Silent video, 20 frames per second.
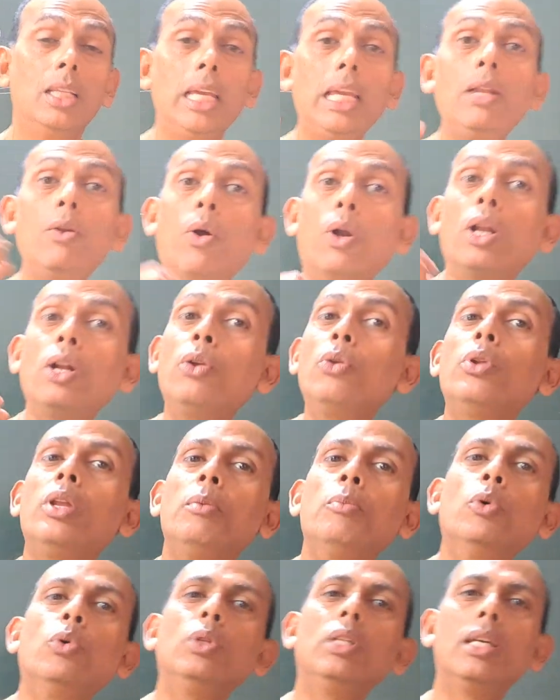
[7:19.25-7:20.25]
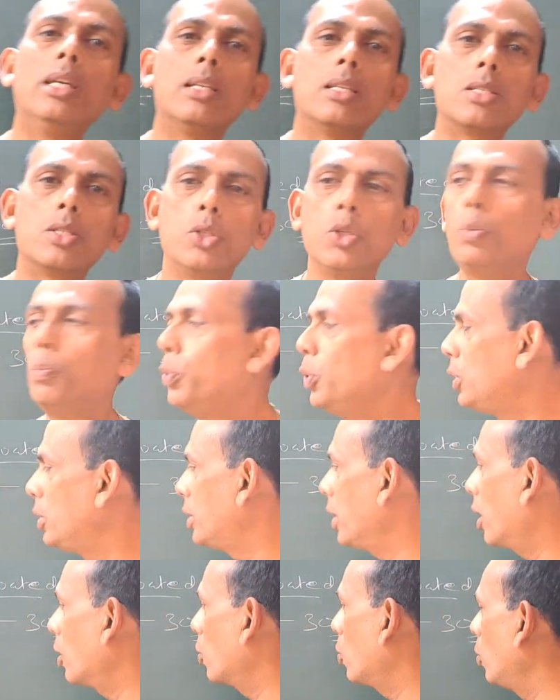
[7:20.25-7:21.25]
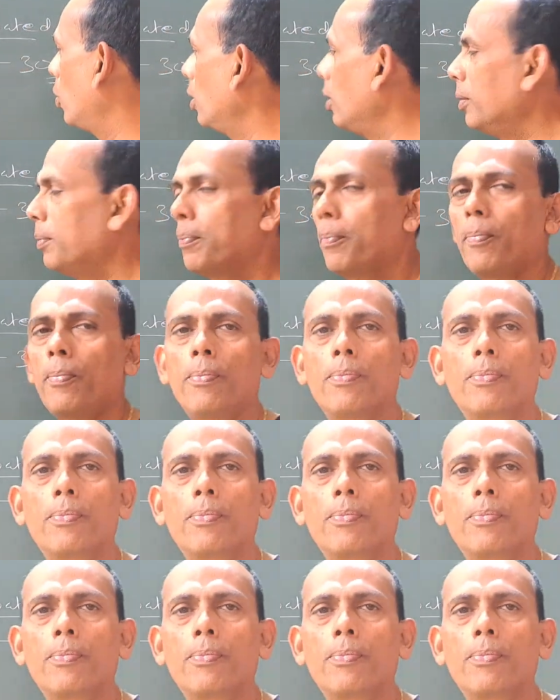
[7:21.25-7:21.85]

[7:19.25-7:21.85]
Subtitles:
In order to remove this, you put charcoal,